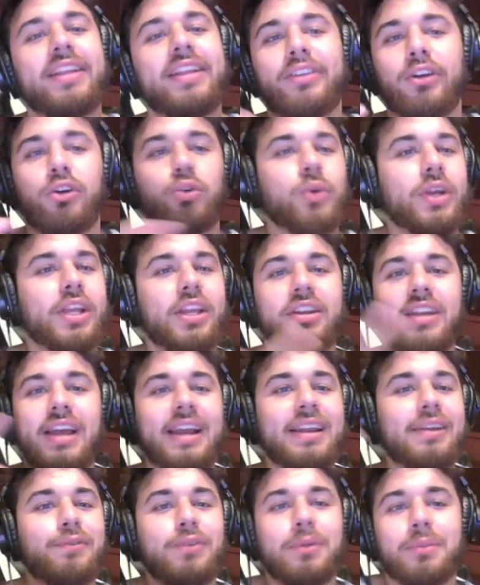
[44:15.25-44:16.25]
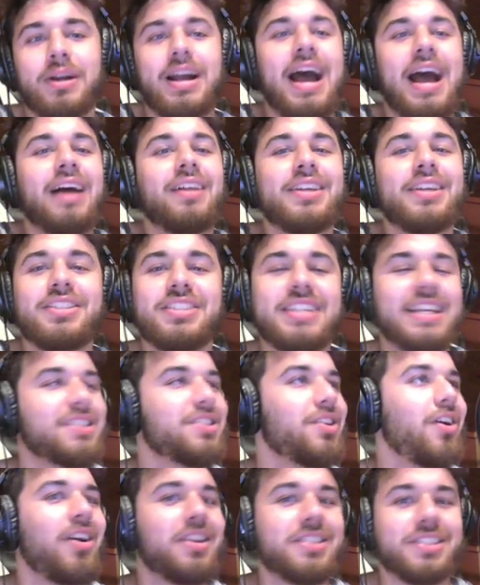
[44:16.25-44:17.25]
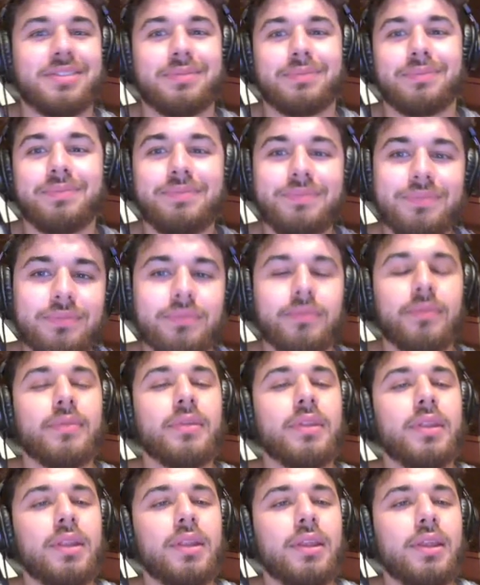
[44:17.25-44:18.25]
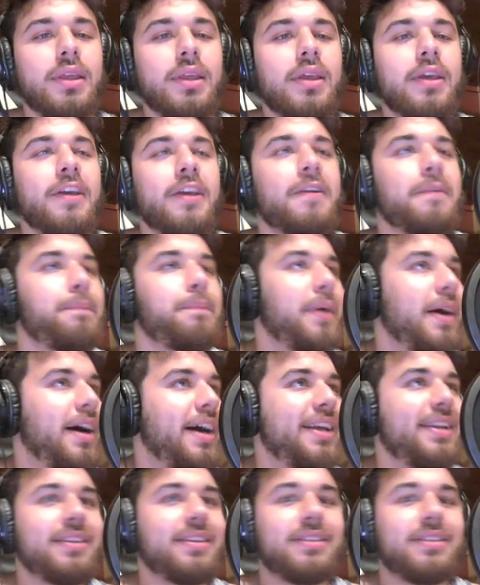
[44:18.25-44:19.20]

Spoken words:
They're reunited from college. That's awesome. But